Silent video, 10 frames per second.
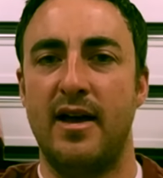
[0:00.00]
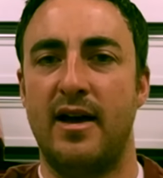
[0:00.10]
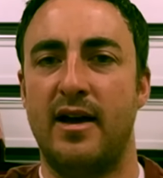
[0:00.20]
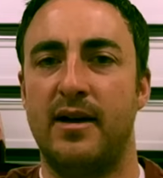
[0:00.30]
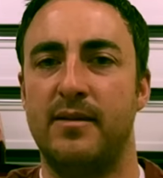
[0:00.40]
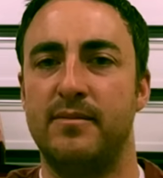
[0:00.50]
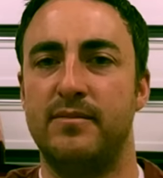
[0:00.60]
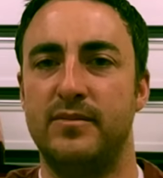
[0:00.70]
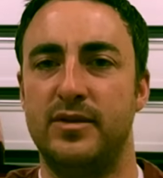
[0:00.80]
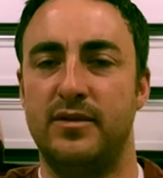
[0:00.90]

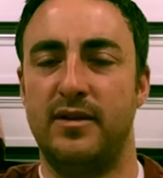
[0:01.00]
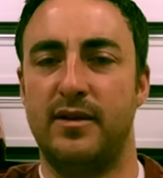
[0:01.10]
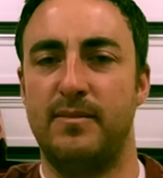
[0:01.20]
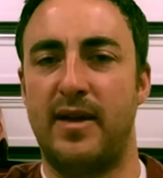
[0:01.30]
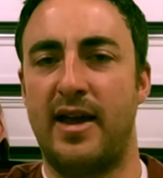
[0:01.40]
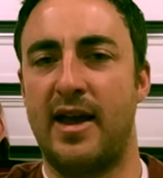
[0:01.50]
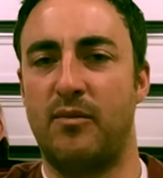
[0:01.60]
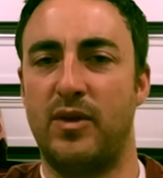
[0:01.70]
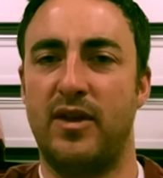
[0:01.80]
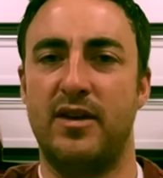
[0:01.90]
Um,
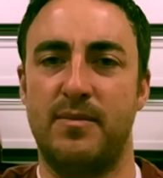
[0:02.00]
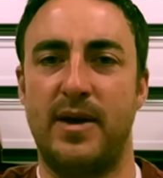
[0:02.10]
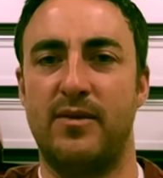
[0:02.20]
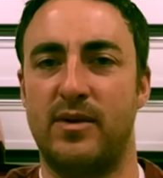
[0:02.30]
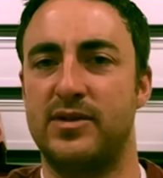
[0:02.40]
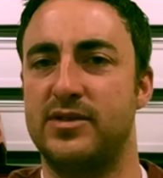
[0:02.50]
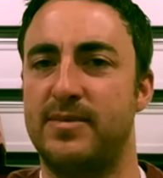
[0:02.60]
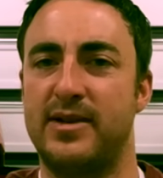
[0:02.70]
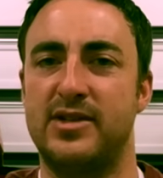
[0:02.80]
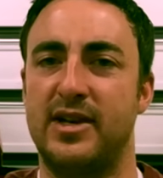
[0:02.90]
and with the independent rear
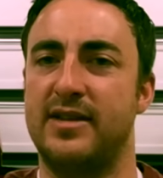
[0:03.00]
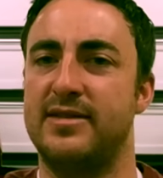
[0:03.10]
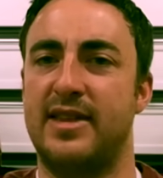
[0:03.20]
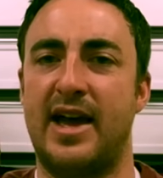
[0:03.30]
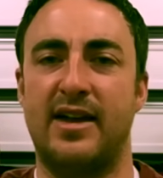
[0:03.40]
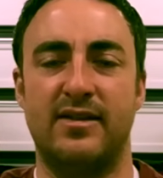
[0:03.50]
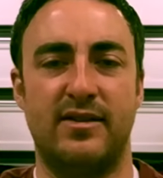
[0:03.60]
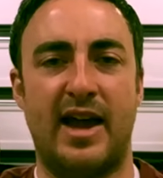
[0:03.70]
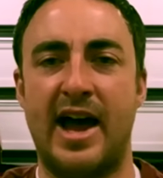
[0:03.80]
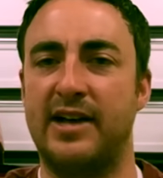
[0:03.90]
suspension, it's
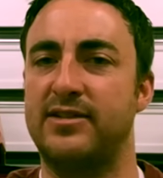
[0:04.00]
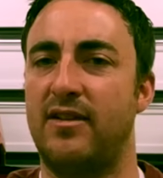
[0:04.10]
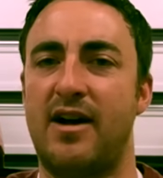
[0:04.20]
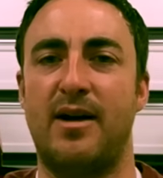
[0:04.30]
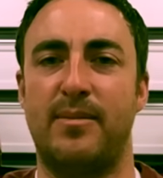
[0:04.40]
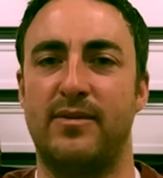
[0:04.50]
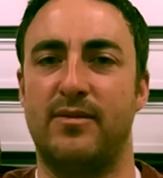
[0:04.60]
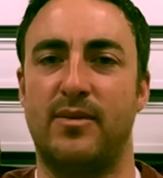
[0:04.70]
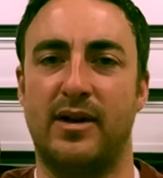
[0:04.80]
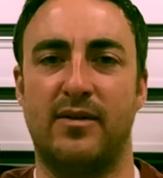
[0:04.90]
that axle hop
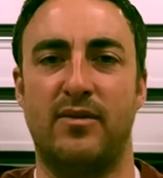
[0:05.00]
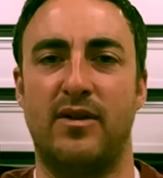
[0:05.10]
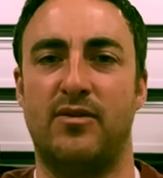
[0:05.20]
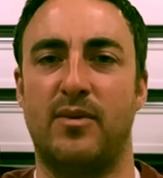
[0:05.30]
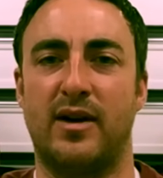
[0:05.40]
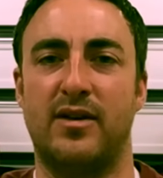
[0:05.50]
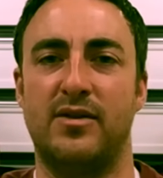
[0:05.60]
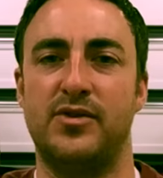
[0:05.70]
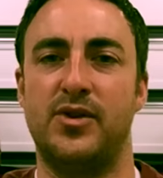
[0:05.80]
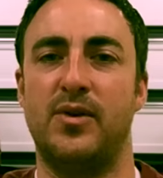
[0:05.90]
is what is what
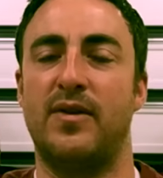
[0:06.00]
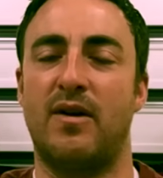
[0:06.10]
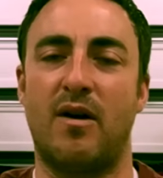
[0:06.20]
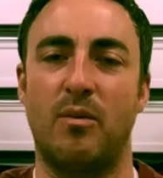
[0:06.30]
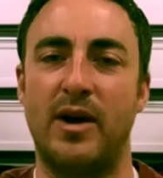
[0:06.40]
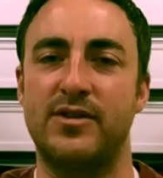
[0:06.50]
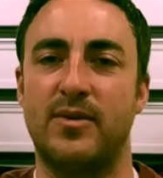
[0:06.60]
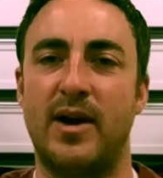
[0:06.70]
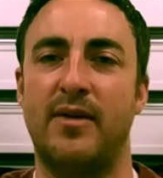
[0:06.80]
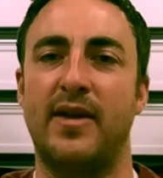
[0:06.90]
kills you. And there are ways
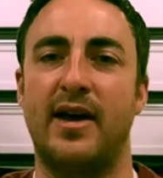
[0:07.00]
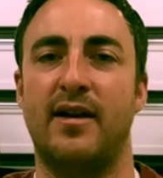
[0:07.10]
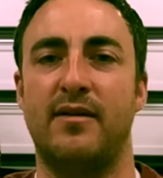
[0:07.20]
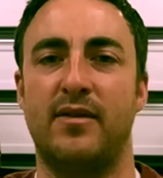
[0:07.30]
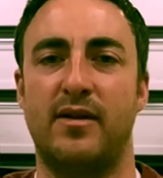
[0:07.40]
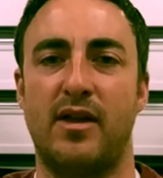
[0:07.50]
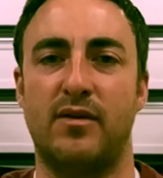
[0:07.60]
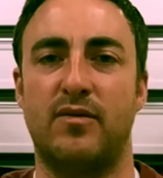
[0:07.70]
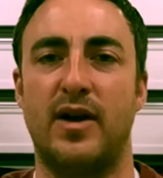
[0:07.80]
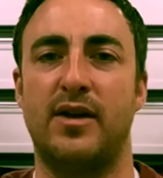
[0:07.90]
around that. I have
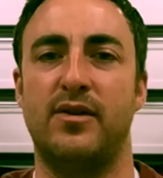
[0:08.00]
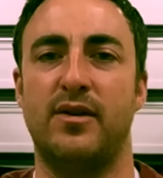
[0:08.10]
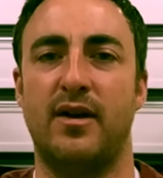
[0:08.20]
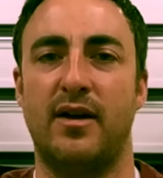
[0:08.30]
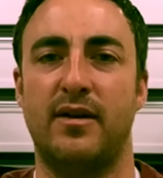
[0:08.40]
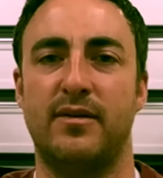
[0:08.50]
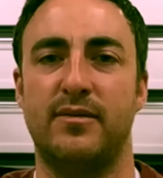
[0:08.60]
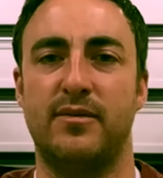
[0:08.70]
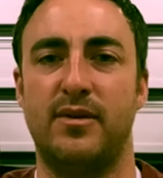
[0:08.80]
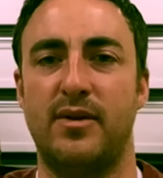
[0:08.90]
another friend uh,
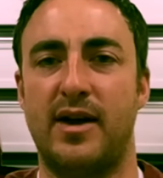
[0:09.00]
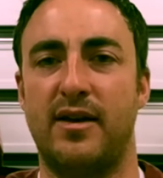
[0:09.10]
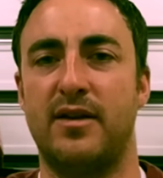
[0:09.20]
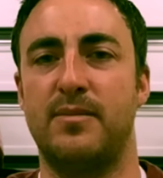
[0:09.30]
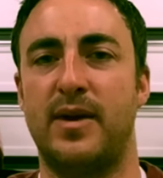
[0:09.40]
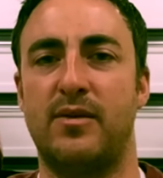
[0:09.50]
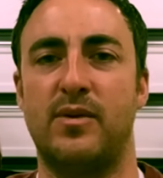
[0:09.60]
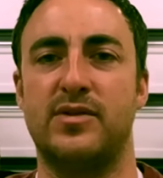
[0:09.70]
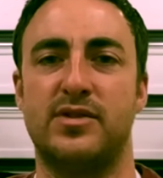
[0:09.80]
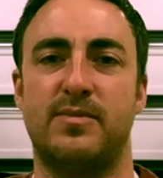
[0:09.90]
who had an independent
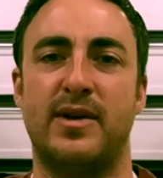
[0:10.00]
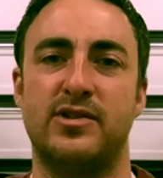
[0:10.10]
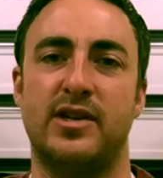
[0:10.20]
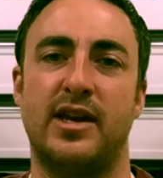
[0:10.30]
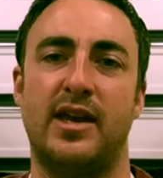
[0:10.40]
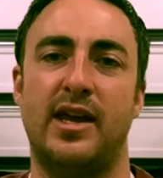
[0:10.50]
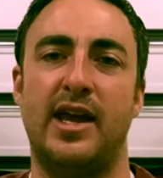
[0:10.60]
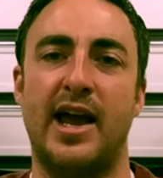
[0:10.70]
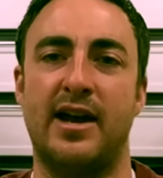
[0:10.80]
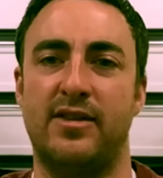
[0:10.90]
rear suspension, and
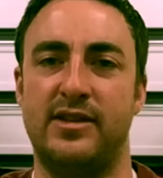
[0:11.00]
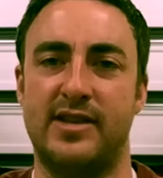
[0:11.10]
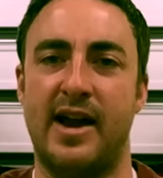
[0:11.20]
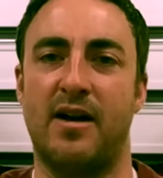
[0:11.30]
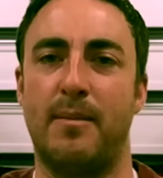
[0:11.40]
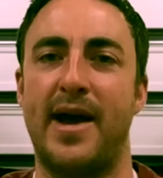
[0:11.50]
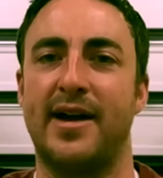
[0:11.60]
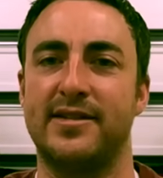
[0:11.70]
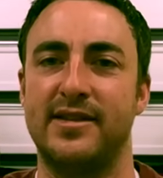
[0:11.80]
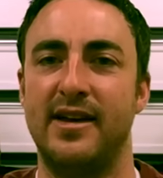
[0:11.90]
he added these
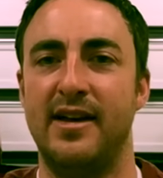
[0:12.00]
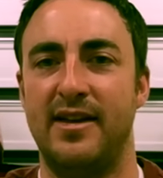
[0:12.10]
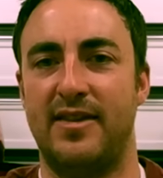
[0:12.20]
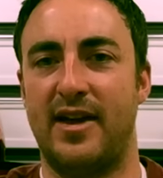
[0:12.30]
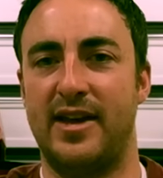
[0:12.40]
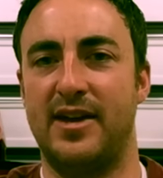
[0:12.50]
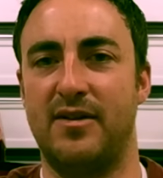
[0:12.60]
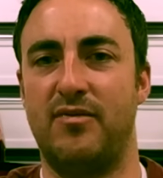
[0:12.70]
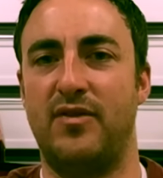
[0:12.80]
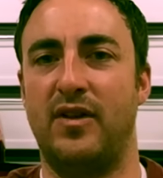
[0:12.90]
airbags that he
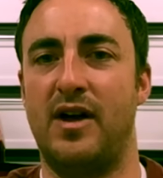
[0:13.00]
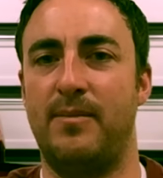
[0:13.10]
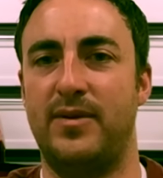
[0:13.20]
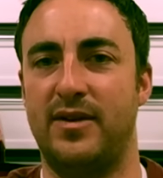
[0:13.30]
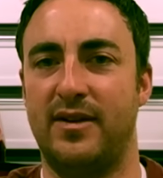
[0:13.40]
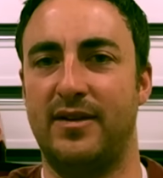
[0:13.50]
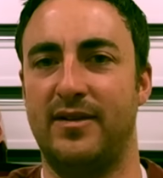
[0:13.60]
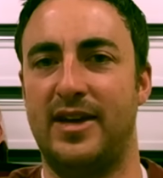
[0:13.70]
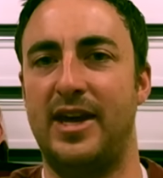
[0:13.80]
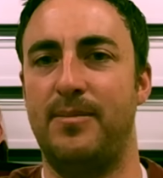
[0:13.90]
could fill up to
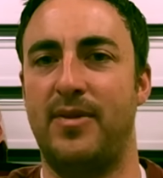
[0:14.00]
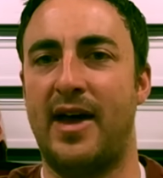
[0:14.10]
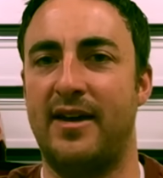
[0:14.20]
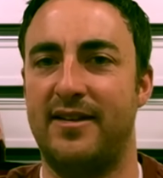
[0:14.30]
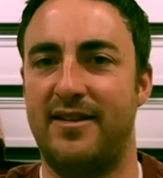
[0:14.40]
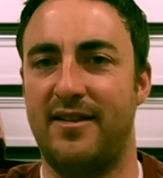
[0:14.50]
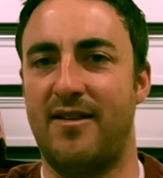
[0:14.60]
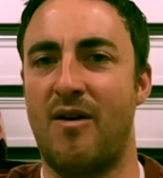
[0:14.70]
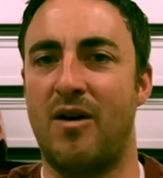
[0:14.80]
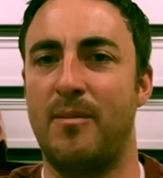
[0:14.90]
keep that
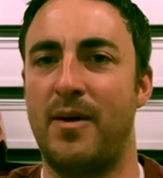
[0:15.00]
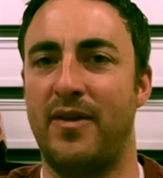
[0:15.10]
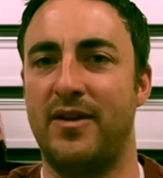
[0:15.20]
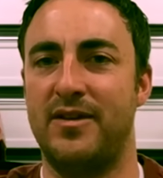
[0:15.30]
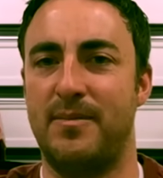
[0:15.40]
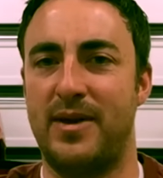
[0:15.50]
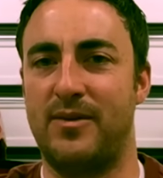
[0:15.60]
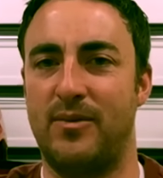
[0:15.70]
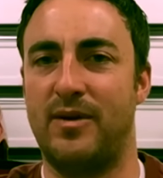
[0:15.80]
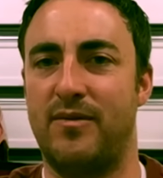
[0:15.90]
arm on the
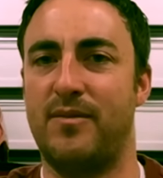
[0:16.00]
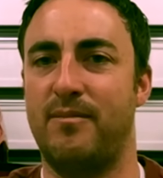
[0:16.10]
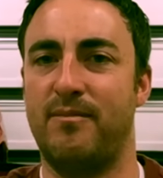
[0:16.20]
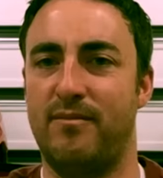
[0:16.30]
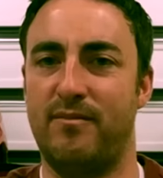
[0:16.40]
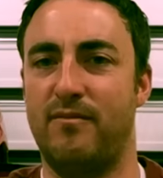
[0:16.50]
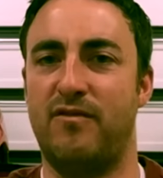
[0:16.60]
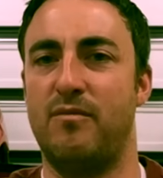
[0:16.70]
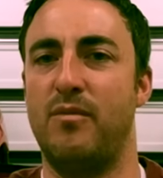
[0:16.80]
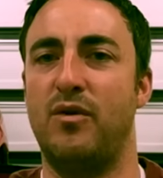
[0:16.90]
independent rear from
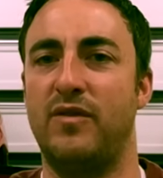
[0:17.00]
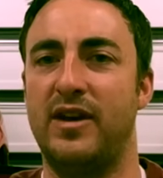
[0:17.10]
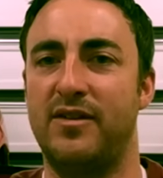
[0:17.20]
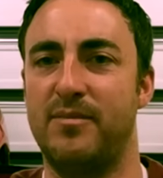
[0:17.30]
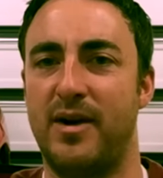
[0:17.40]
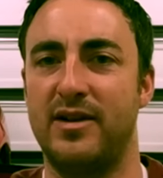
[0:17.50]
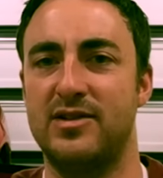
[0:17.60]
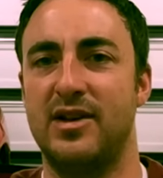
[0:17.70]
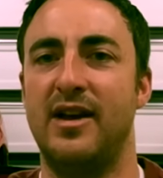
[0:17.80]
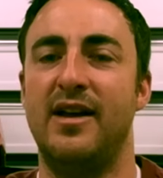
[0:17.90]
from moving as
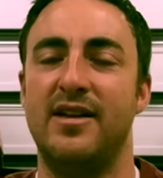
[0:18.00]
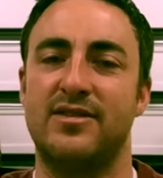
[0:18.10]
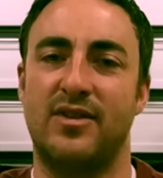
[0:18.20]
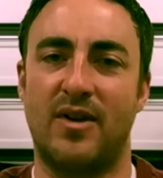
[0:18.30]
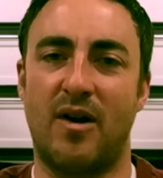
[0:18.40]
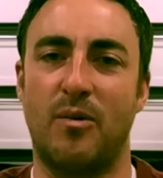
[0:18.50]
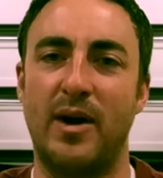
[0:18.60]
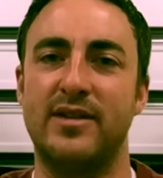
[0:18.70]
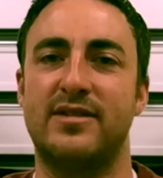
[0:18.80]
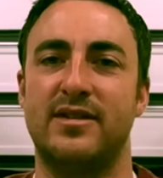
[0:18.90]
much. So there are
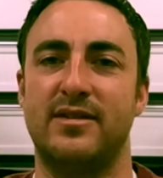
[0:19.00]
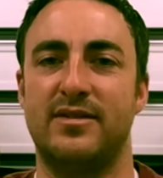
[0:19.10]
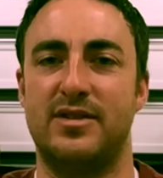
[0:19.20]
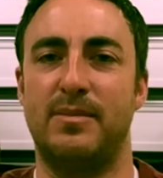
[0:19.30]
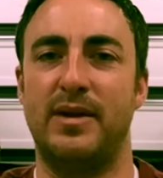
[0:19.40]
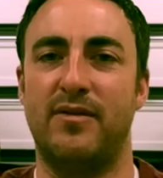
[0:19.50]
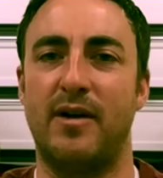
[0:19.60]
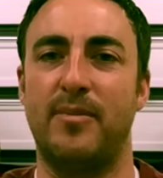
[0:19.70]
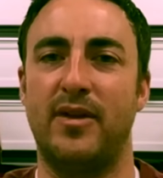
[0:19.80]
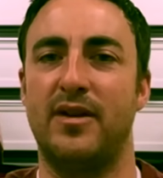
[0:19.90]
ways to, to beef
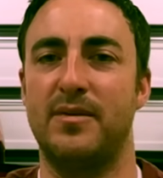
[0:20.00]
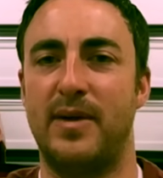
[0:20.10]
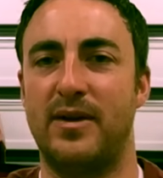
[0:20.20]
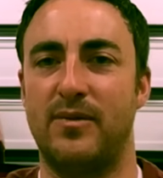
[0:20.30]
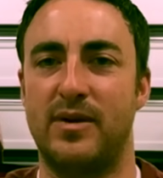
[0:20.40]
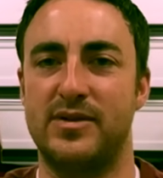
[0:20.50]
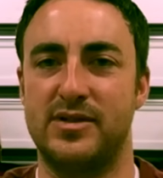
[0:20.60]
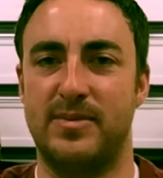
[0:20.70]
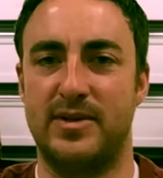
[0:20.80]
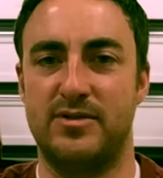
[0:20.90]
up the independent rear
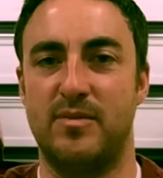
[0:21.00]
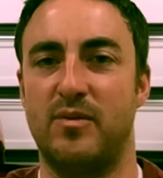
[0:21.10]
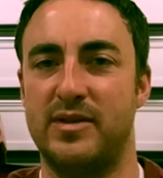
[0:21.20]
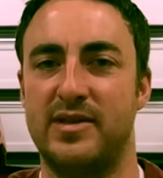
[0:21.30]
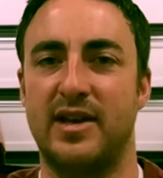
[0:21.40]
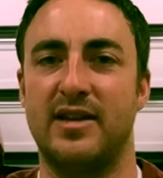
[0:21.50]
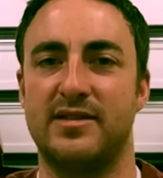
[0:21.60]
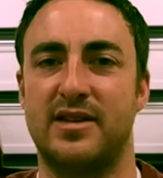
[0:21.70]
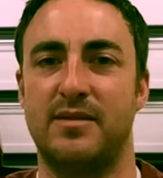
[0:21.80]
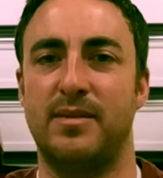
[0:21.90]
suspension, but once again,
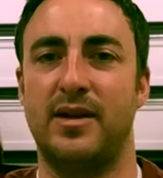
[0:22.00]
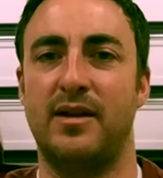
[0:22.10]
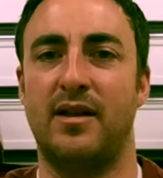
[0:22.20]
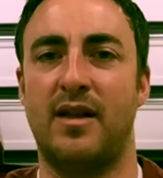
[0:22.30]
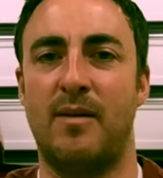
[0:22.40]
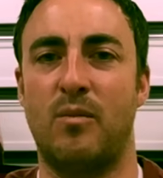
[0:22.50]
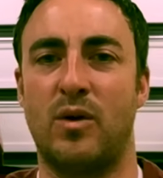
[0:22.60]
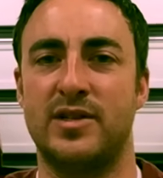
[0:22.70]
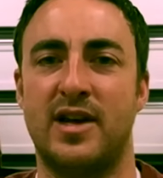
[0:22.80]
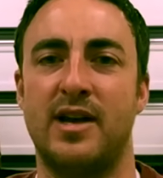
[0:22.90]
it's gonna be a lot
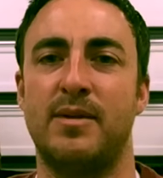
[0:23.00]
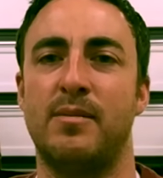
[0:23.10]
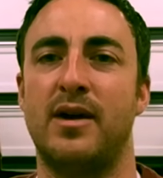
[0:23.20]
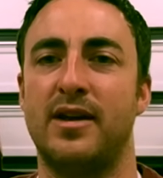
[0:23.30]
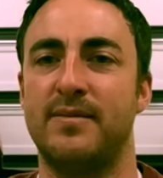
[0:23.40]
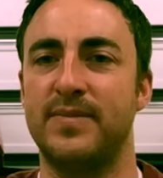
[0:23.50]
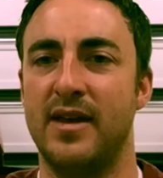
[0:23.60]
more time and money.